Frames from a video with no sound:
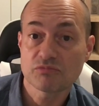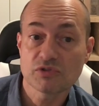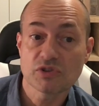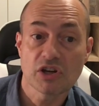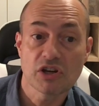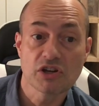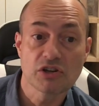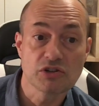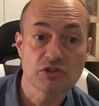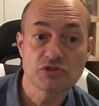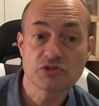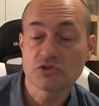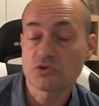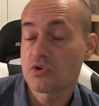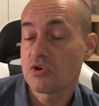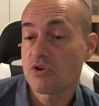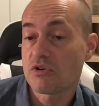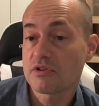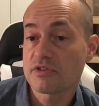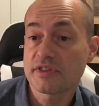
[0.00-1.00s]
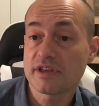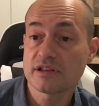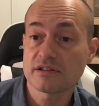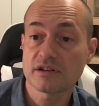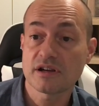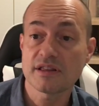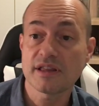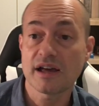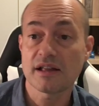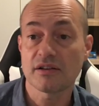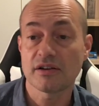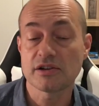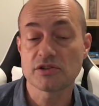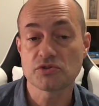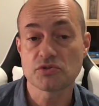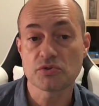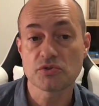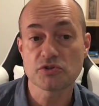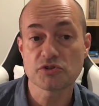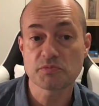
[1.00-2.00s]
a good score and things like that, like
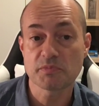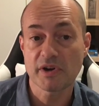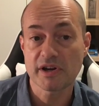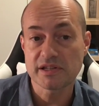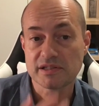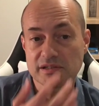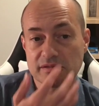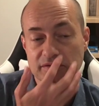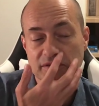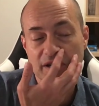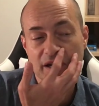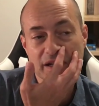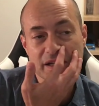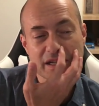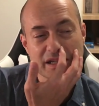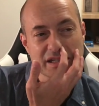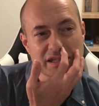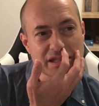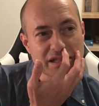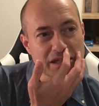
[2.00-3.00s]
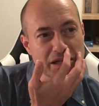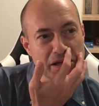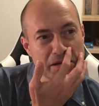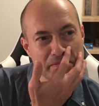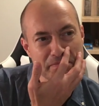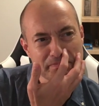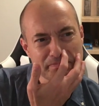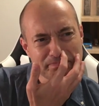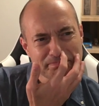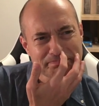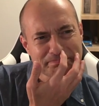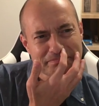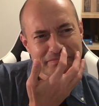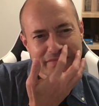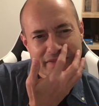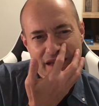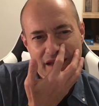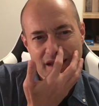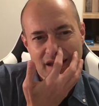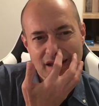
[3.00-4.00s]
Jaws might have done. It's
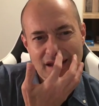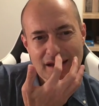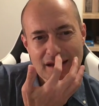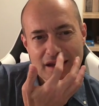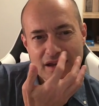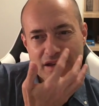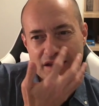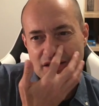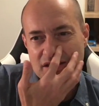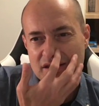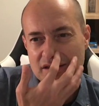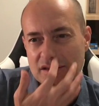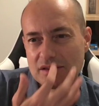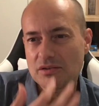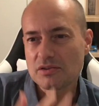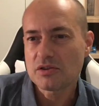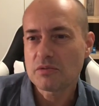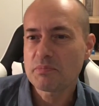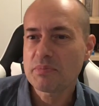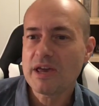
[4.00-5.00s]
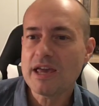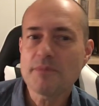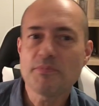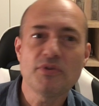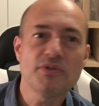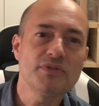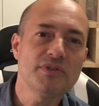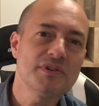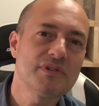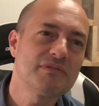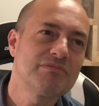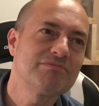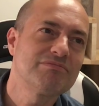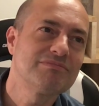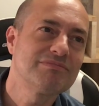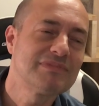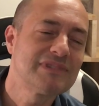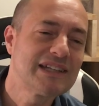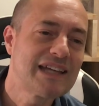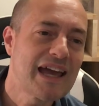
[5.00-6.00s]
the people that
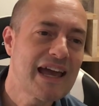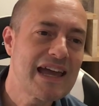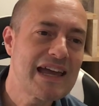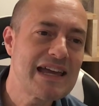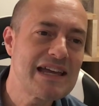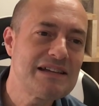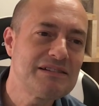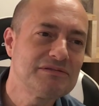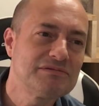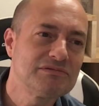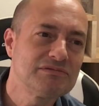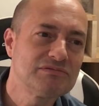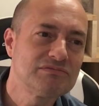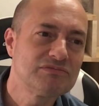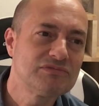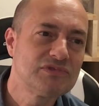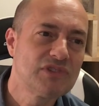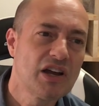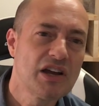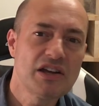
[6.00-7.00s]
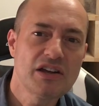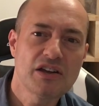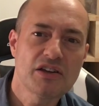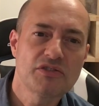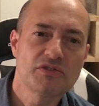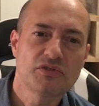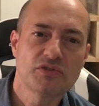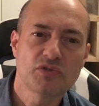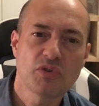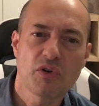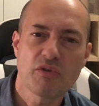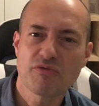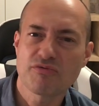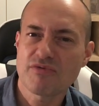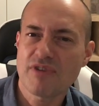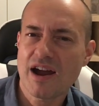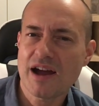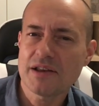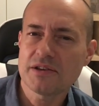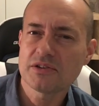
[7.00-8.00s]
get eaten as sort of
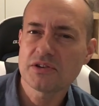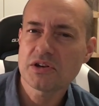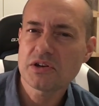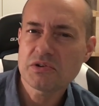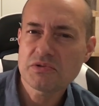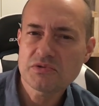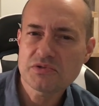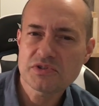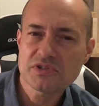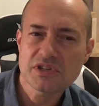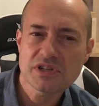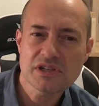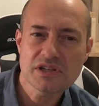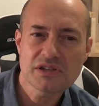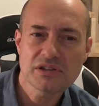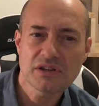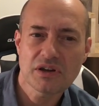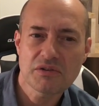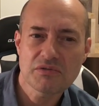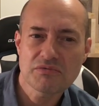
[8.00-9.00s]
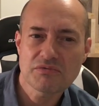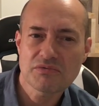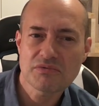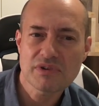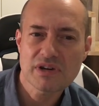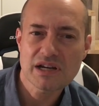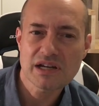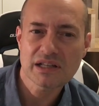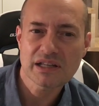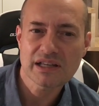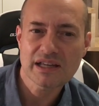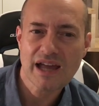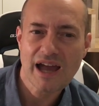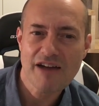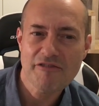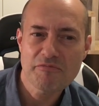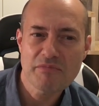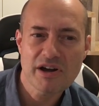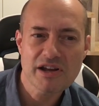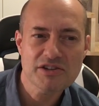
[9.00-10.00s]
randos that you don't really
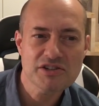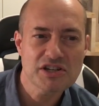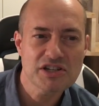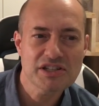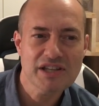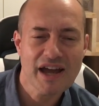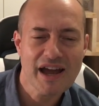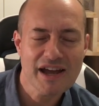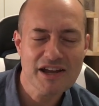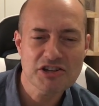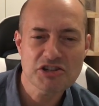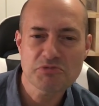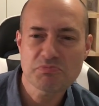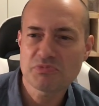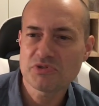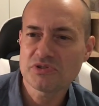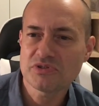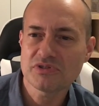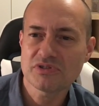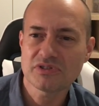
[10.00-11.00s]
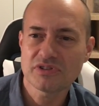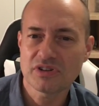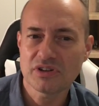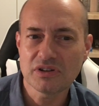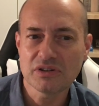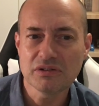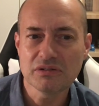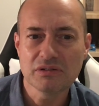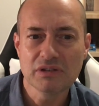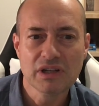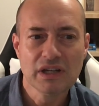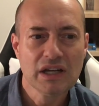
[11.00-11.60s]
have much attachment to,